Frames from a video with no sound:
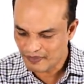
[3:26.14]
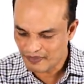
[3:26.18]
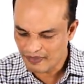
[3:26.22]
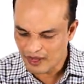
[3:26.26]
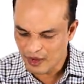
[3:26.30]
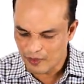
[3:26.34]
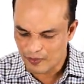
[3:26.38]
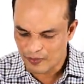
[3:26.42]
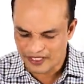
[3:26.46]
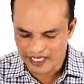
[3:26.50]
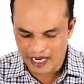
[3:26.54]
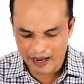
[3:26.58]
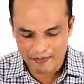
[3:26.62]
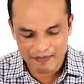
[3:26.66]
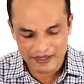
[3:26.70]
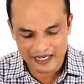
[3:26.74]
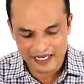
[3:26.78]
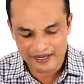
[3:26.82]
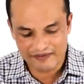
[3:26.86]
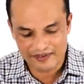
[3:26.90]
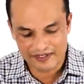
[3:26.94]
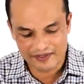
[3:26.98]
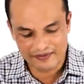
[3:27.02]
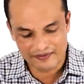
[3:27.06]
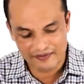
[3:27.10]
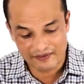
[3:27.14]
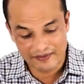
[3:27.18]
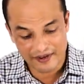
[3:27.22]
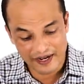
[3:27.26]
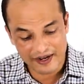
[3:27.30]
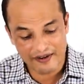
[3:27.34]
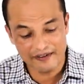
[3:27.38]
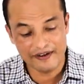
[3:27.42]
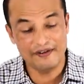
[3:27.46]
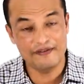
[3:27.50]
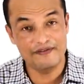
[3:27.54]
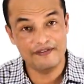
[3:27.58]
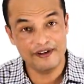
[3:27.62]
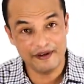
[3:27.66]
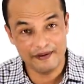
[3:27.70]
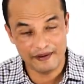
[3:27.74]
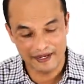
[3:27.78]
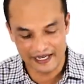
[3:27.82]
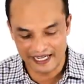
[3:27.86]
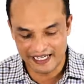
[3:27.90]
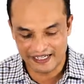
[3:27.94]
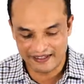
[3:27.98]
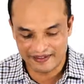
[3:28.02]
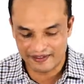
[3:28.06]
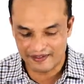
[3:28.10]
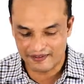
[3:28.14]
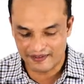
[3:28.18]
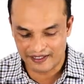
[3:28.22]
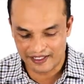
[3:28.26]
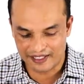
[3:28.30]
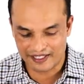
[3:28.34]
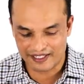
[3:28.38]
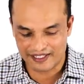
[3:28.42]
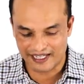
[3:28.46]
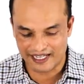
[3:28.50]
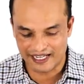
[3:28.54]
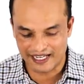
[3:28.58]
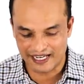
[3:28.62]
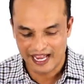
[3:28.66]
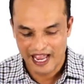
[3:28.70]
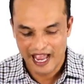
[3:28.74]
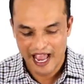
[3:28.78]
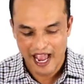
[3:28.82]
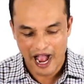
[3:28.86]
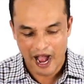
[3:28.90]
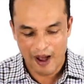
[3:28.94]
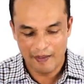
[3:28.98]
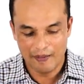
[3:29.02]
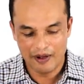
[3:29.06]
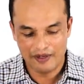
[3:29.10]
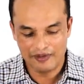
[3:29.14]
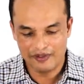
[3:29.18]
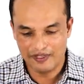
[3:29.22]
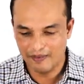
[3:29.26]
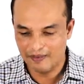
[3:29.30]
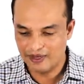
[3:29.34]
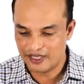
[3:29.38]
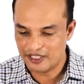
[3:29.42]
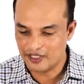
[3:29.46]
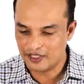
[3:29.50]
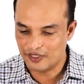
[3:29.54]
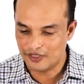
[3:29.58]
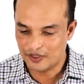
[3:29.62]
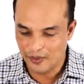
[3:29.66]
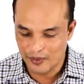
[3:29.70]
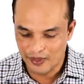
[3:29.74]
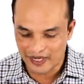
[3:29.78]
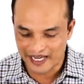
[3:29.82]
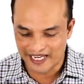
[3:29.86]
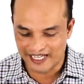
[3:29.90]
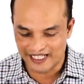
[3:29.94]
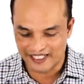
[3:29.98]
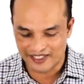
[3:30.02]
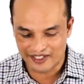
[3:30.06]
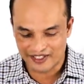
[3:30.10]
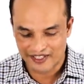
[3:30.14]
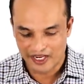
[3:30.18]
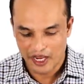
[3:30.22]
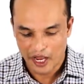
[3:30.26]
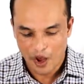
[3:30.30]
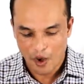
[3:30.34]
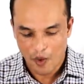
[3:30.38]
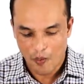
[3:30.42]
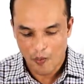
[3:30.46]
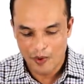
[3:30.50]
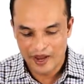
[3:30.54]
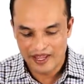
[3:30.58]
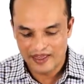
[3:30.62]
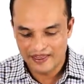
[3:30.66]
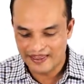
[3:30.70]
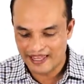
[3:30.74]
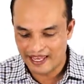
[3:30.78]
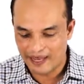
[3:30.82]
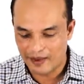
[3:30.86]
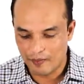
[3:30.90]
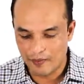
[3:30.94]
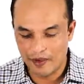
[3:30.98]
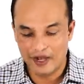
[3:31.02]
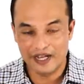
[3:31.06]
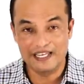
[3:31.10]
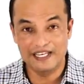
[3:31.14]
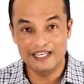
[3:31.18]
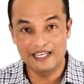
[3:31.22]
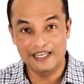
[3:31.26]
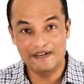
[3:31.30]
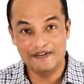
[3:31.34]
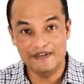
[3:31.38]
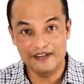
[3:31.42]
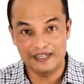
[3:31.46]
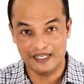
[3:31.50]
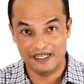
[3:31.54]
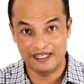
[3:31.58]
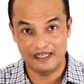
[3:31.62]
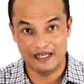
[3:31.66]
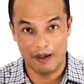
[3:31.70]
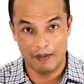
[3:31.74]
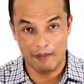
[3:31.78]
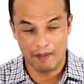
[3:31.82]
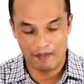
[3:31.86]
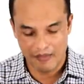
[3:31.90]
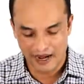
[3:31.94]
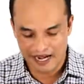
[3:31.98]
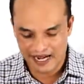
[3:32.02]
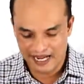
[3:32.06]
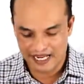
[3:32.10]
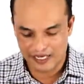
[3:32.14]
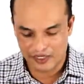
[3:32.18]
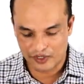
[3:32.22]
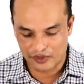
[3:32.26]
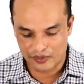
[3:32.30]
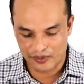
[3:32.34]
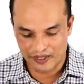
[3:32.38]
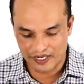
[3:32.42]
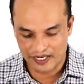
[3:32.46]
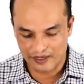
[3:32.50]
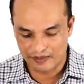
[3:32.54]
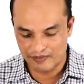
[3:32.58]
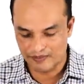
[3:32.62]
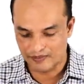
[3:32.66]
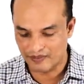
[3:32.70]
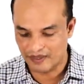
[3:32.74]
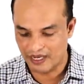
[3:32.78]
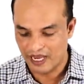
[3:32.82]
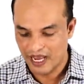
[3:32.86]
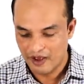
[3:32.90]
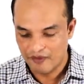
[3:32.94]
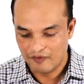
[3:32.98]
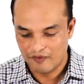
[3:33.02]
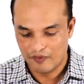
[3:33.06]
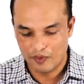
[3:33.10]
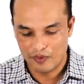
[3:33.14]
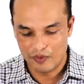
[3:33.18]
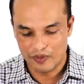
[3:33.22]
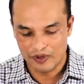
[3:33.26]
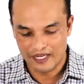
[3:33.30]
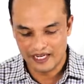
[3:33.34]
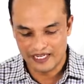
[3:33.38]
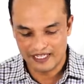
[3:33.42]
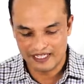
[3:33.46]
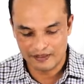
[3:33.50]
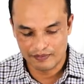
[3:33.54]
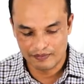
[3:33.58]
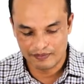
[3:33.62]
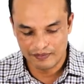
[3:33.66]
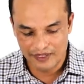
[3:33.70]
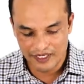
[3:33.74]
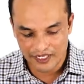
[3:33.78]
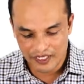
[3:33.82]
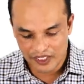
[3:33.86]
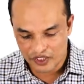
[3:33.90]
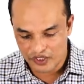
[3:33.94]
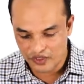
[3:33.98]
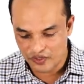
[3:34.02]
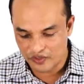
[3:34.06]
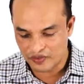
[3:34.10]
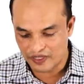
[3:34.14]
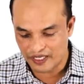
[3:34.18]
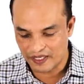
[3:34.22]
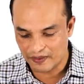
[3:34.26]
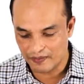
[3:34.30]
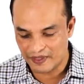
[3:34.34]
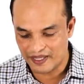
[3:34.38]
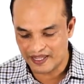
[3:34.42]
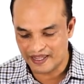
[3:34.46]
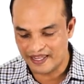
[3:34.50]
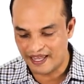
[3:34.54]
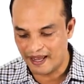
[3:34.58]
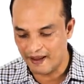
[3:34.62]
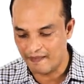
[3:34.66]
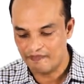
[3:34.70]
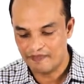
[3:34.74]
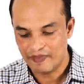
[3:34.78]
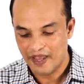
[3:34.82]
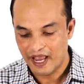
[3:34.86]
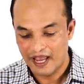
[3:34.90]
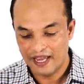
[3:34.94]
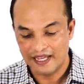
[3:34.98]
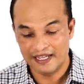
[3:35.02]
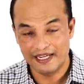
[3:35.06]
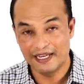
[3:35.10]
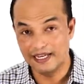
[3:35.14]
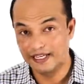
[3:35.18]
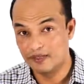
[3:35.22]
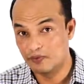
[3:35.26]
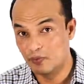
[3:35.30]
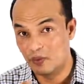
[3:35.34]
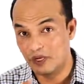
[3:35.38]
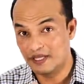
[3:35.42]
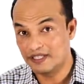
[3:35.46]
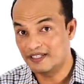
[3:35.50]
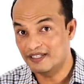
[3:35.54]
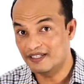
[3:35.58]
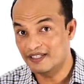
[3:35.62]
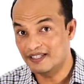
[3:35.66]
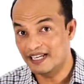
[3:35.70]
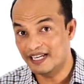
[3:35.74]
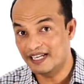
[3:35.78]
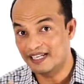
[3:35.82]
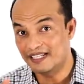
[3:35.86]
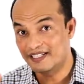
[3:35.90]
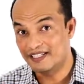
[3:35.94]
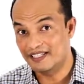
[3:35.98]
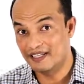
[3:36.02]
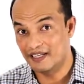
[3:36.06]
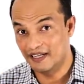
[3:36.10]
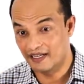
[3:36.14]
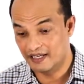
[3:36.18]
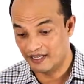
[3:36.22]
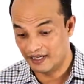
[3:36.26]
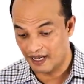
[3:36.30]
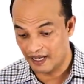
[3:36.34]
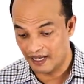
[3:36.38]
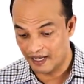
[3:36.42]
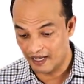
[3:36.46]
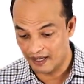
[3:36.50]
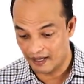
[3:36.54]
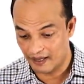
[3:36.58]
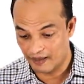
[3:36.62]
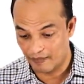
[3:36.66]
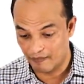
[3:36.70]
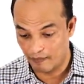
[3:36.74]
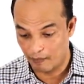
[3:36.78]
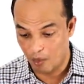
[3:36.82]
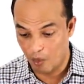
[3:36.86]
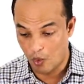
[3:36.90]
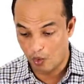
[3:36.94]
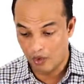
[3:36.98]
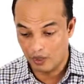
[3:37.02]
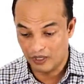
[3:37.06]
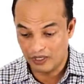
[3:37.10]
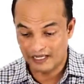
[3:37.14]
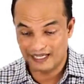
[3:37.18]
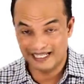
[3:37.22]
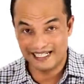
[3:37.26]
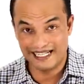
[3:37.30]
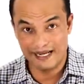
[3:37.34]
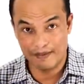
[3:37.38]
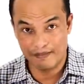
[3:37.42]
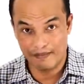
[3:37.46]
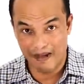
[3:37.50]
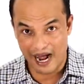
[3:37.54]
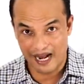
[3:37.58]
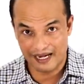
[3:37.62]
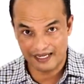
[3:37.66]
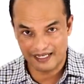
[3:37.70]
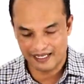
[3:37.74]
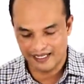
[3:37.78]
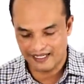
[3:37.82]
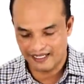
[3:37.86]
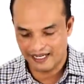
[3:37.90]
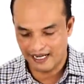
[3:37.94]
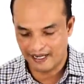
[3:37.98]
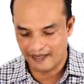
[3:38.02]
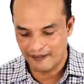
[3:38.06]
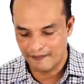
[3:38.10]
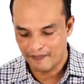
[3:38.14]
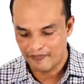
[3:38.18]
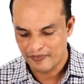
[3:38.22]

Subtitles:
which I believe is very, very interesting about the Macedonians. When they were giving money to Him for His ministry with them, it wasn't that Paul demanded that.